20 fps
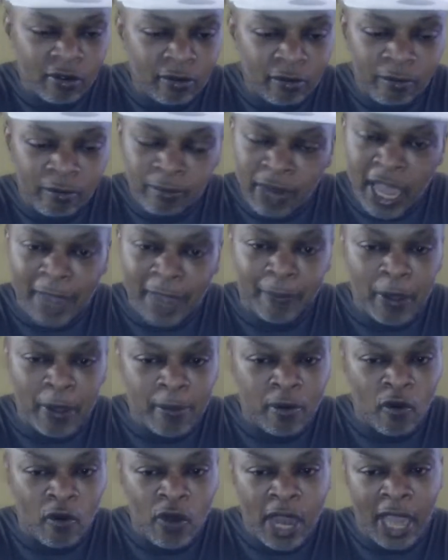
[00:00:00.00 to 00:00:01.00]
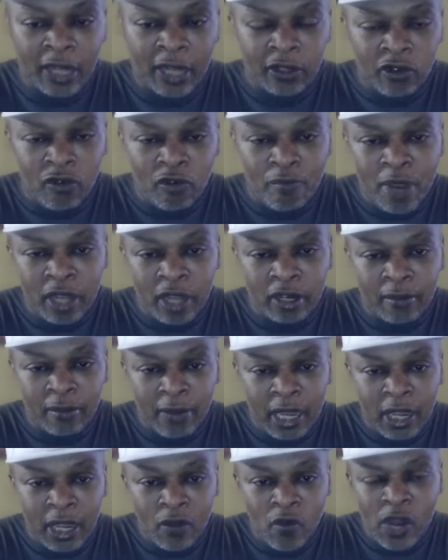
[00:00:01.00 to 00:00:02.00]
Black people, we got to do better,
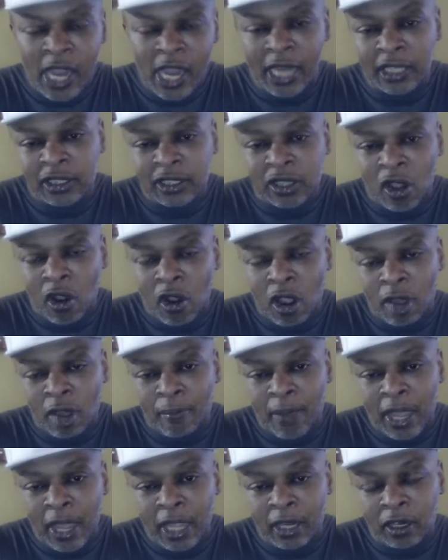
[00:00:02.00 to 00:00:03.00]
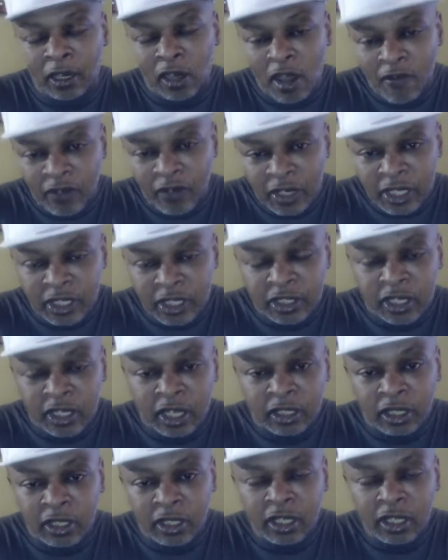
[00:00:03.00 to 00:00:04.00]
man. We got to start, man, loving each
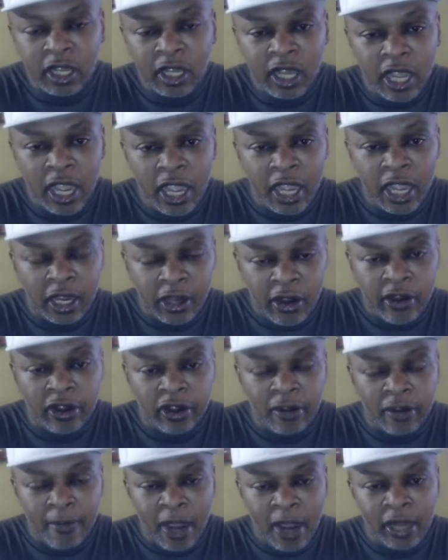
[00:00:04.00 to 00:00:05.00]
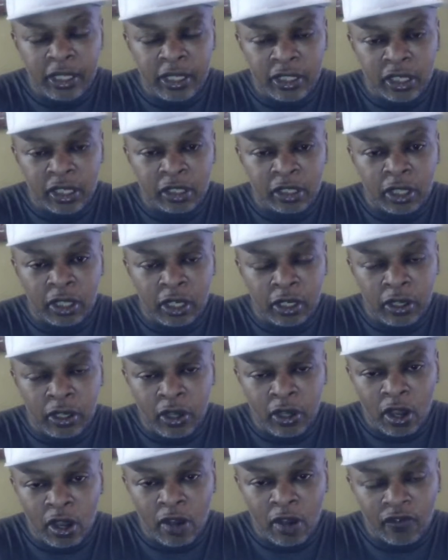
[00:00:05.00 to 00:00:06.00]
other and caring about each other
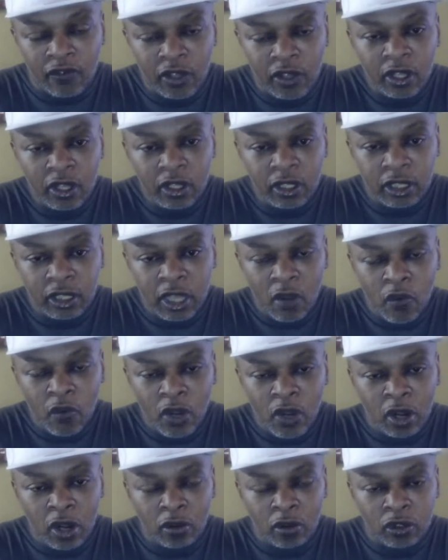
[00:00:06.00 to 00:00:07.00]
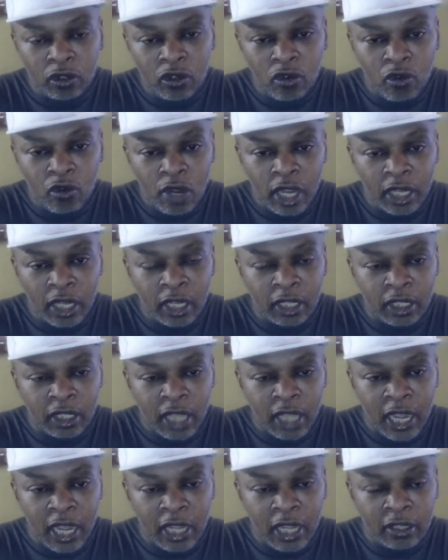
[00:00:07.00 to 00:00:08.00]
enough that we don't do
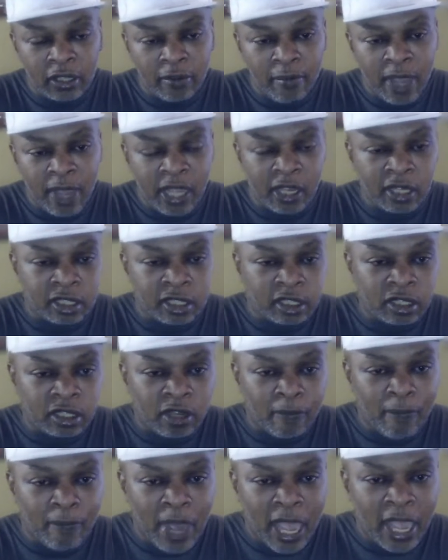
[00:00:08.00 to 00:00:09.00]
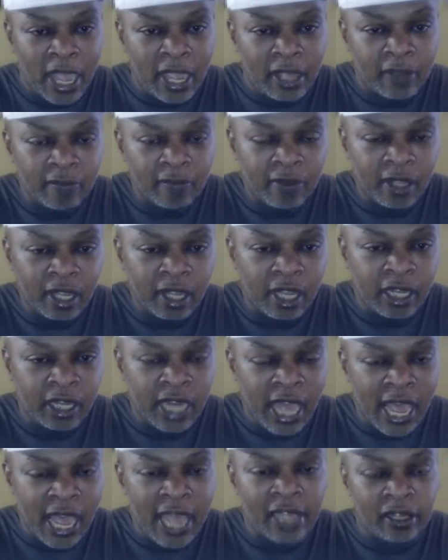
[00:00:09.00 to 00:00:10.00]
anything to make us look bad in
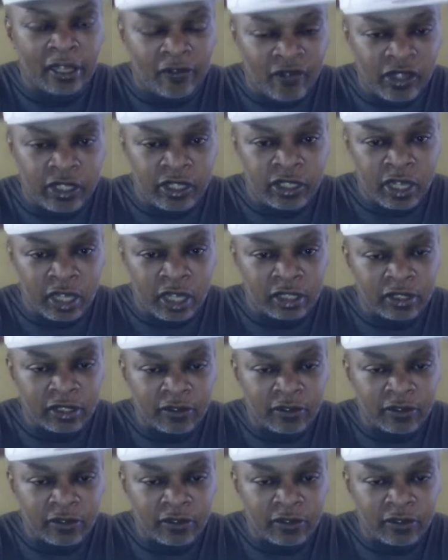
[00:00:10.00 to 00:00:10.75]
the eyes of each other.